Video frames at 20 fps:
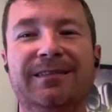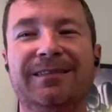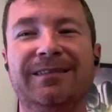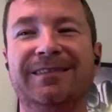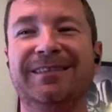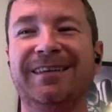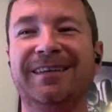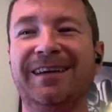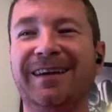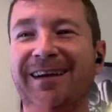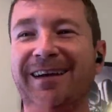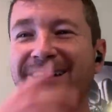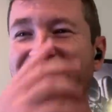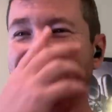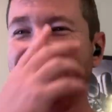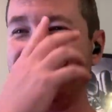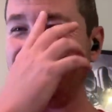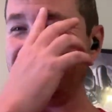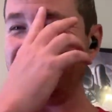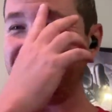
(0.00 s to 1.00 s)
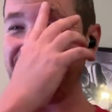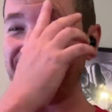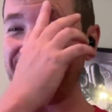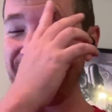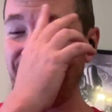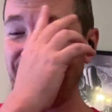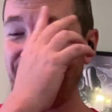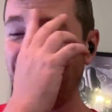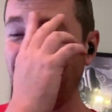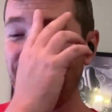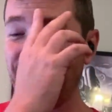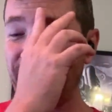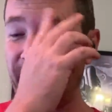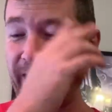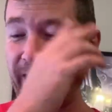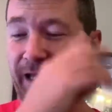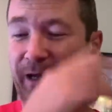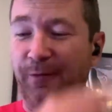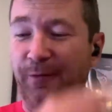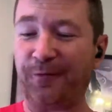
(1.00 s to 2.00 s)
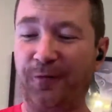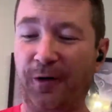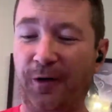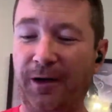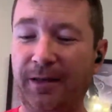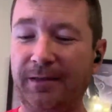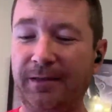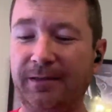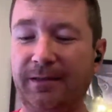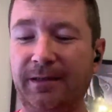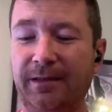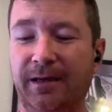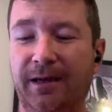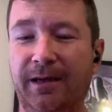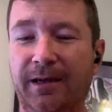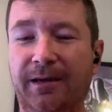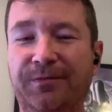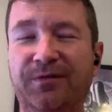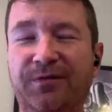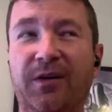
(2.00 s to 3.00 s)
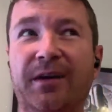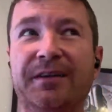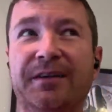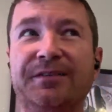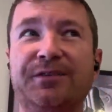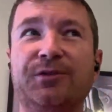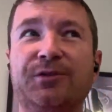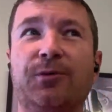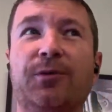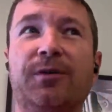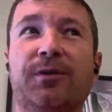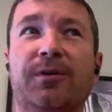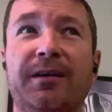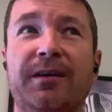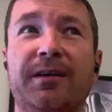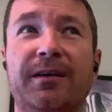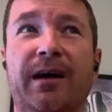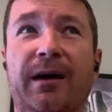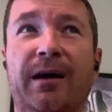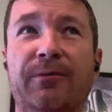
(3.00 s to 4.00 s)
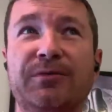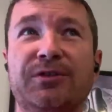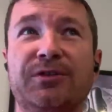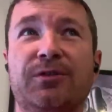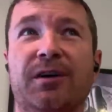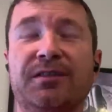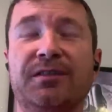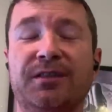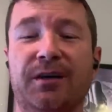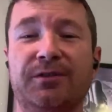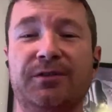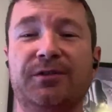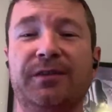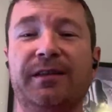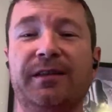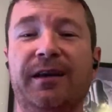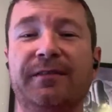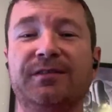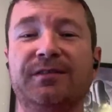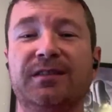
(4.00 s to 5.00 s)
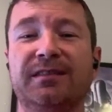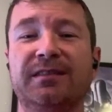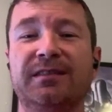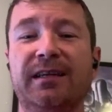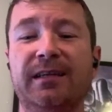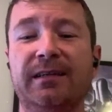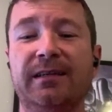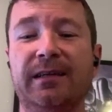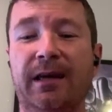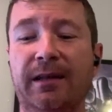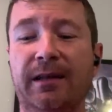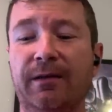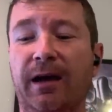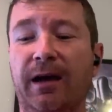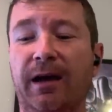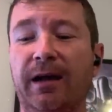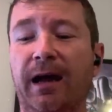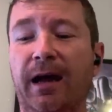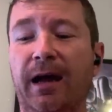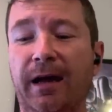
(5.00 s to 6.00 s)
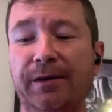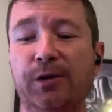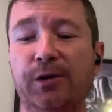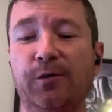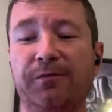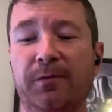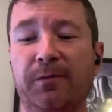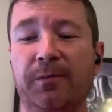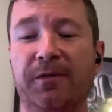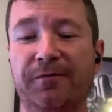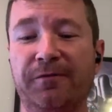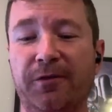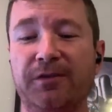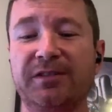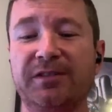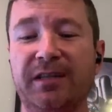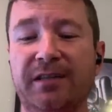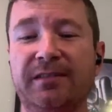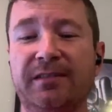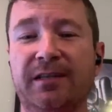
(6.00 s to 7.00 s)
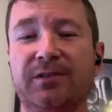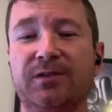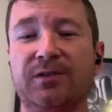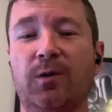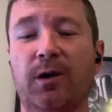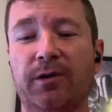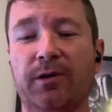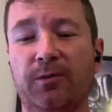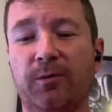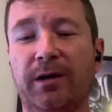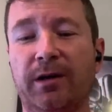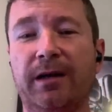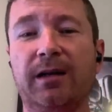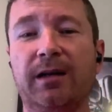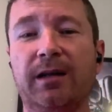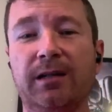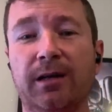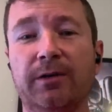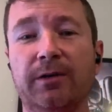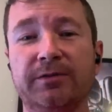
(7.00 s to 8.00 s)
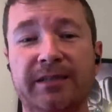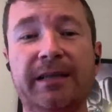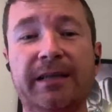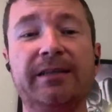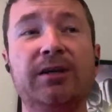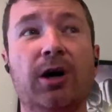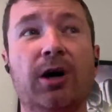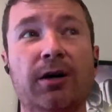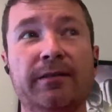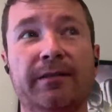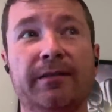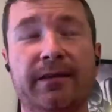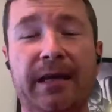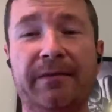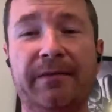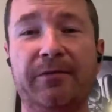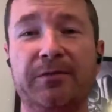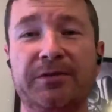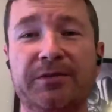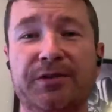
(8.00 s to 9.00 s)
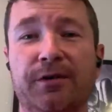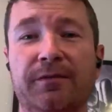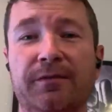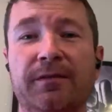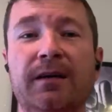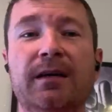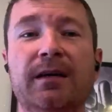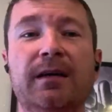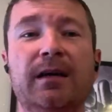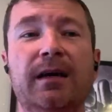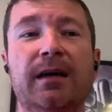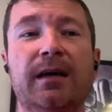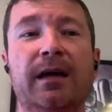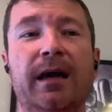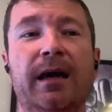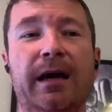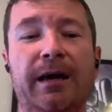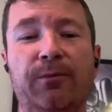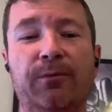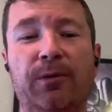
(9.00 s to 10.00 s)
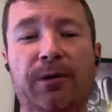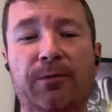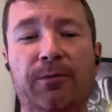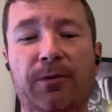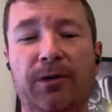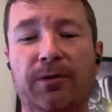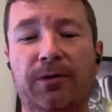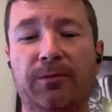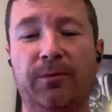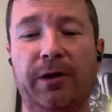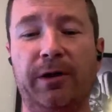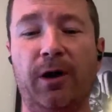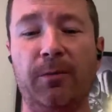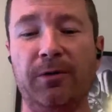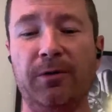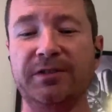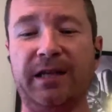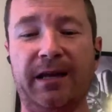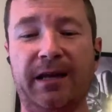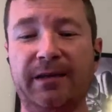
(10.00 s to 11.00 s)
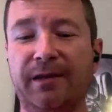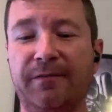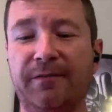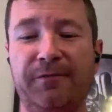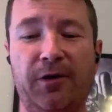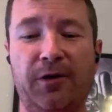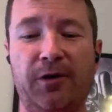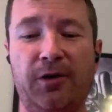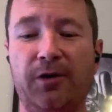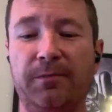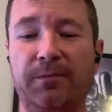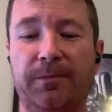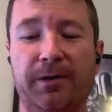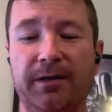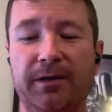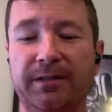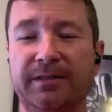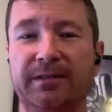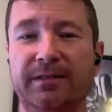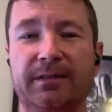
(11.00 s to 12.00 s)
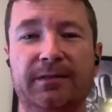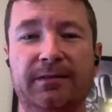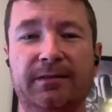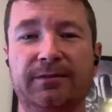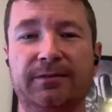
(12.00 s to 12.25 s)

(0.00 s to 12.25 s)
Yeah, I guess. So I had a friend, funny story. I was cross country in the F-16, and a guy I knew from the first A-10 squadron when it closed, he had gone to the Navy Reserve, and we almost had to divert because